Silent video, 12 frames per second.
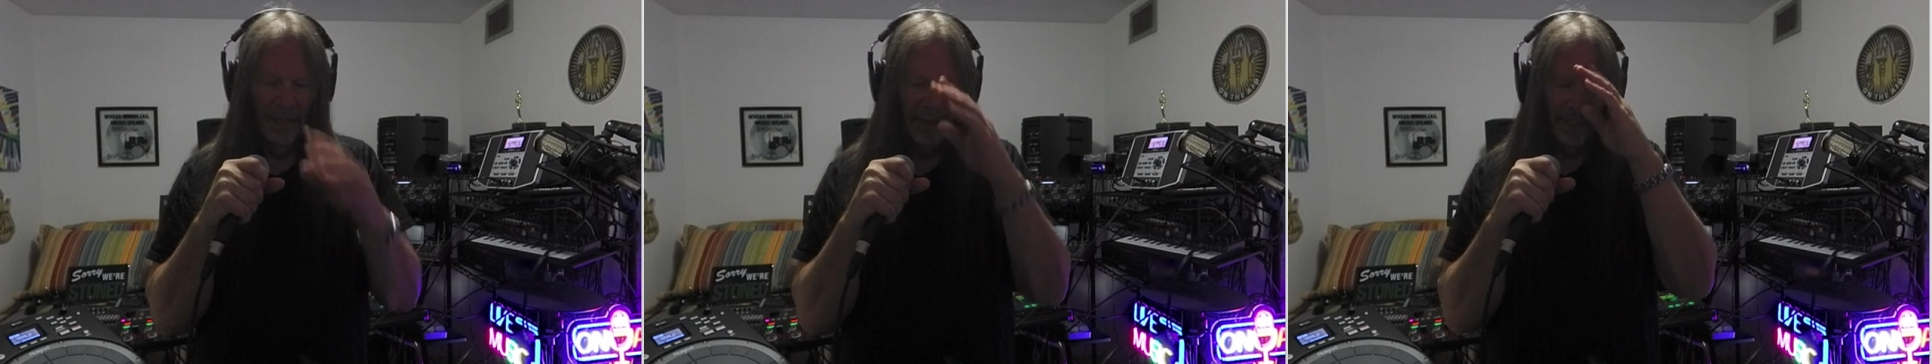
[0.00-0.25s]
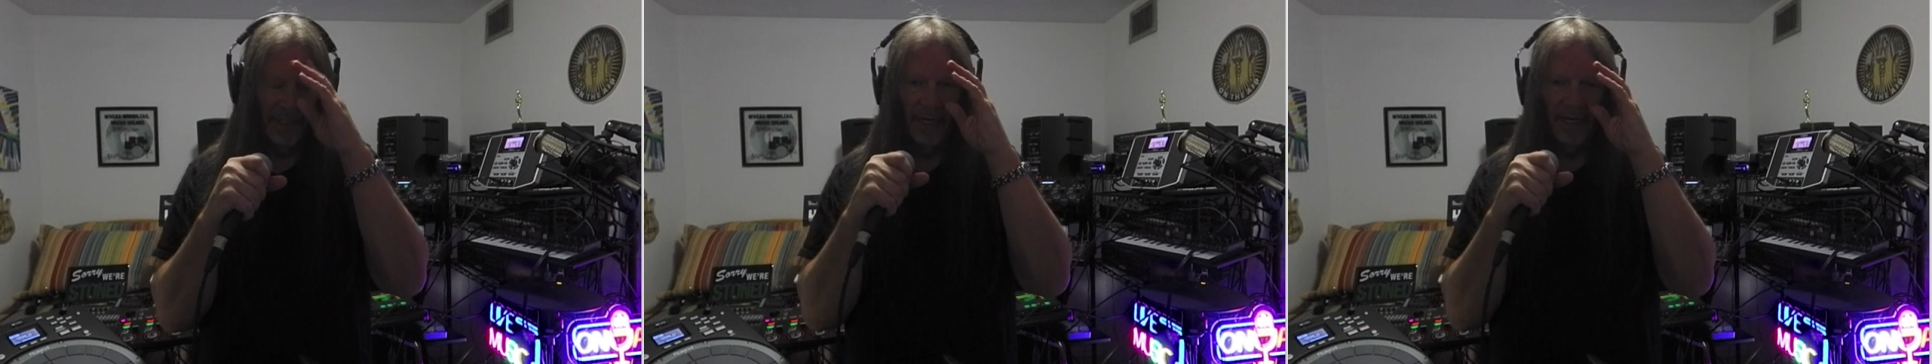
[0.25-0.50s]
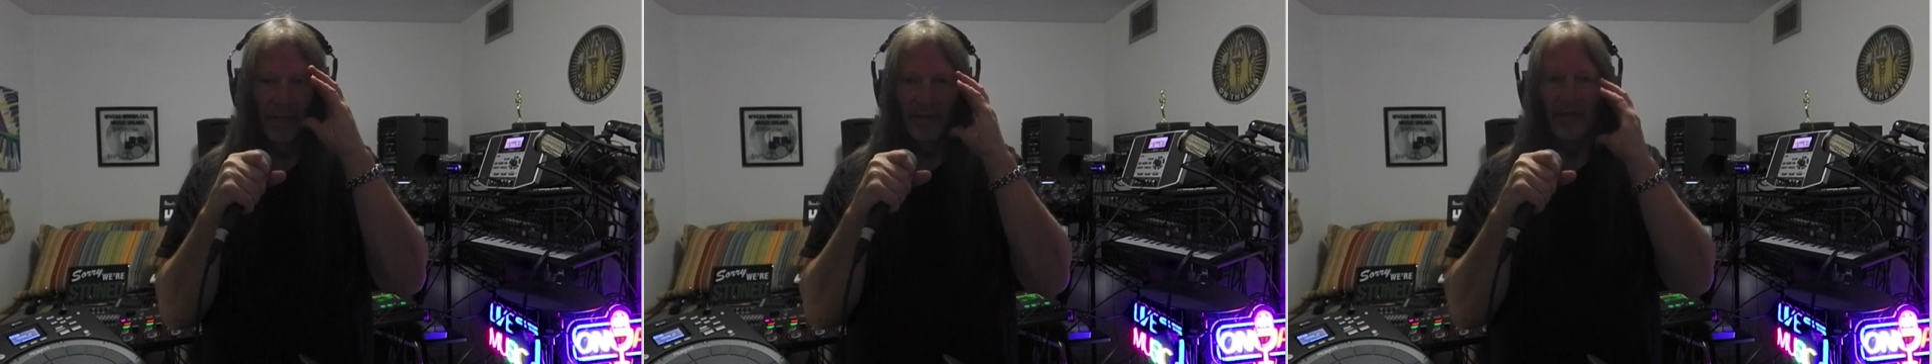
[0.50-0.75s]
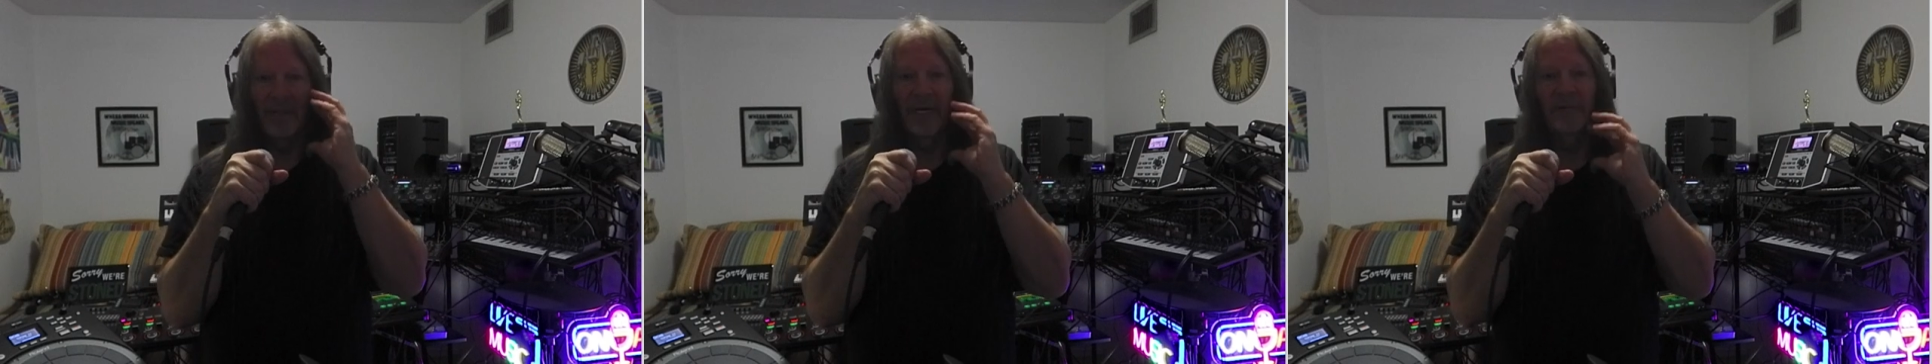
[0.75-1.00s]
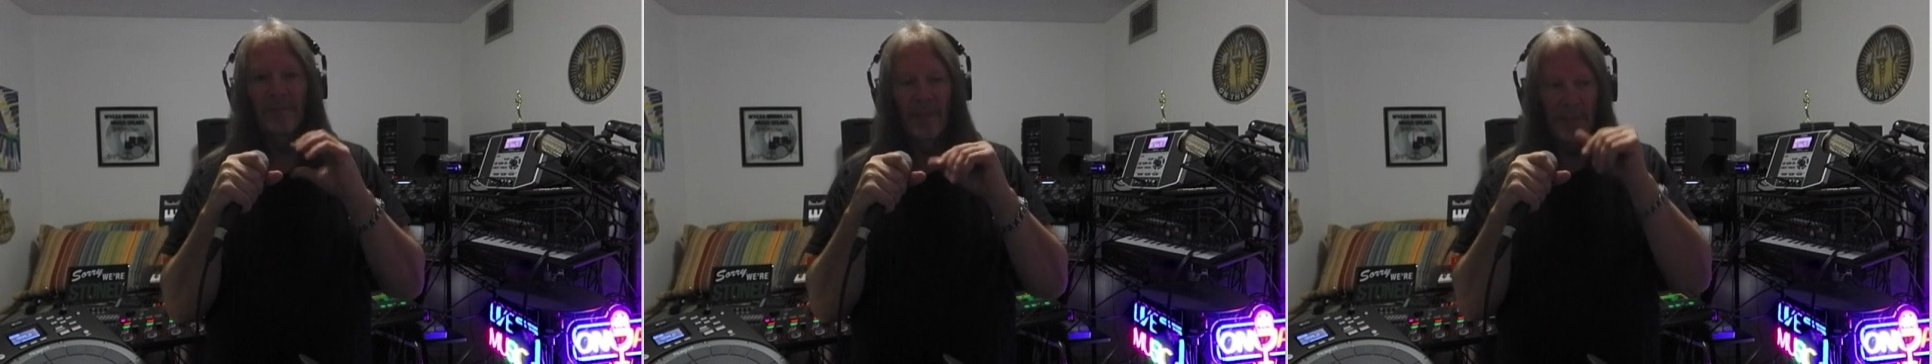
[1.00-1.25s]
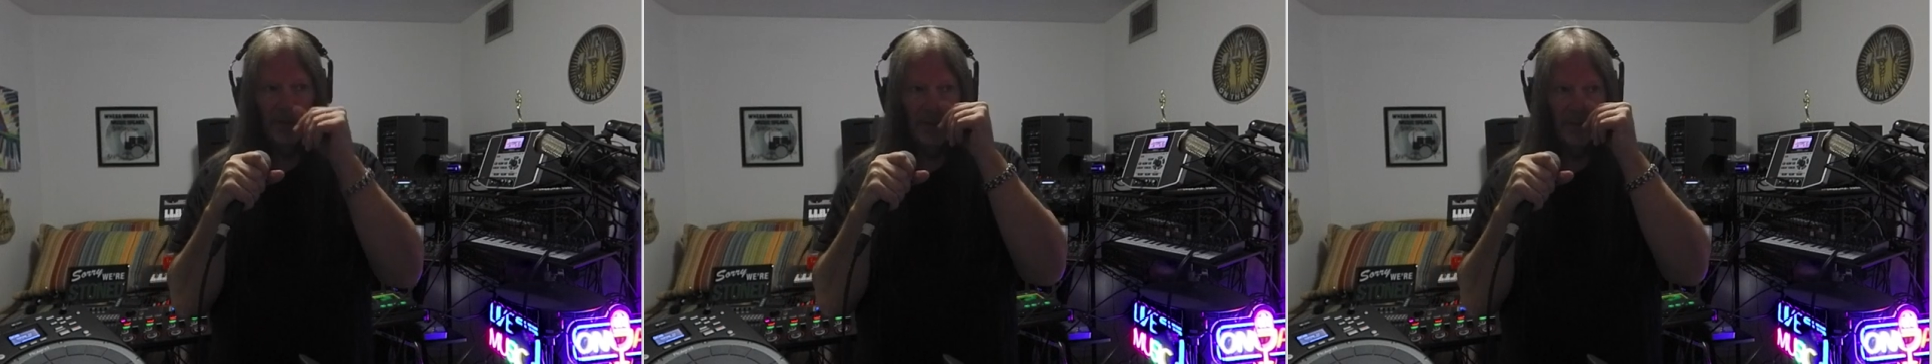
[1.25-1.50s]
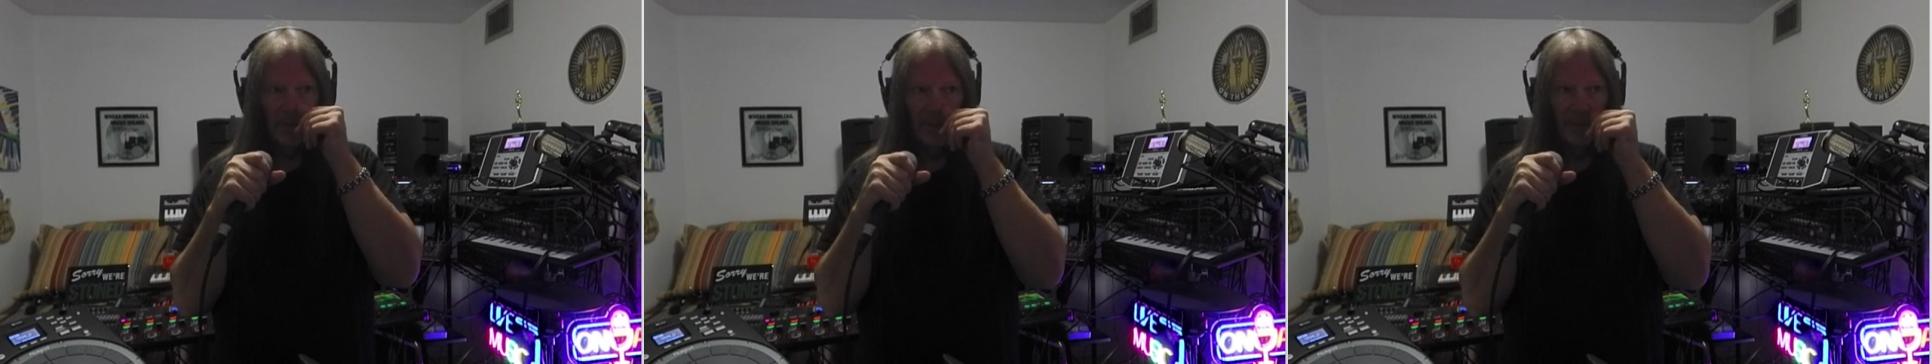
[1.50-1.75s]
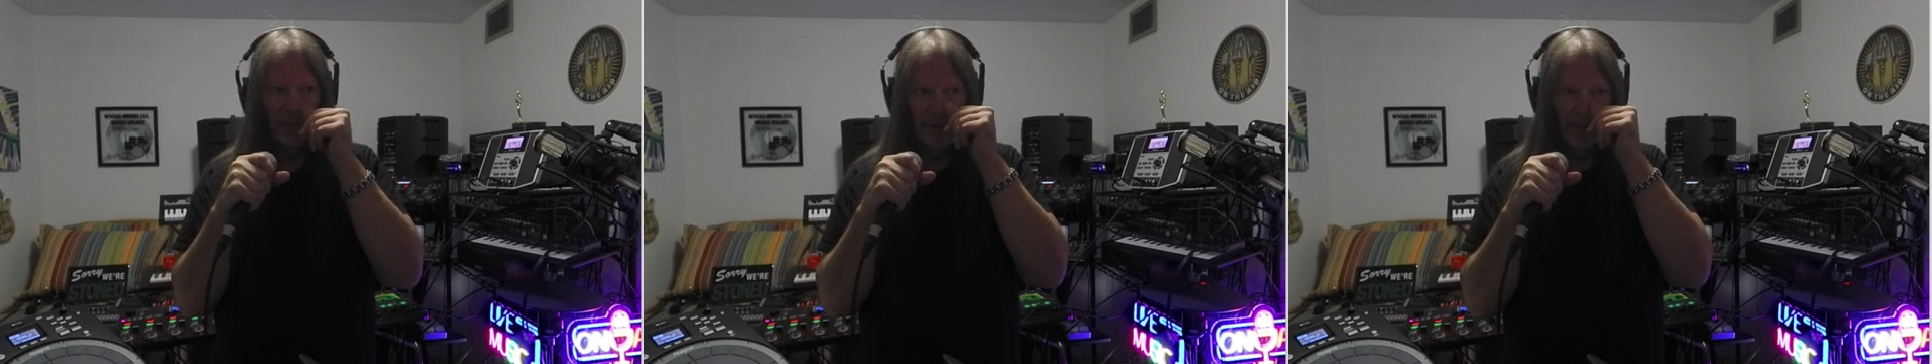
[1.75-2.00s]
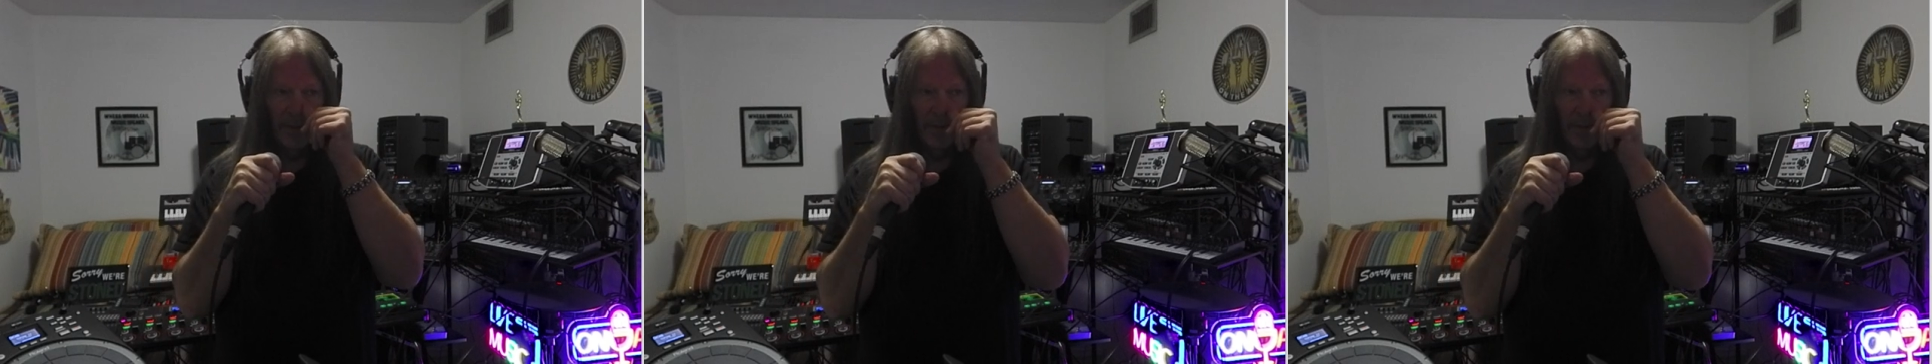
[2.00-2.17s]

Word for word: That's how long I've been using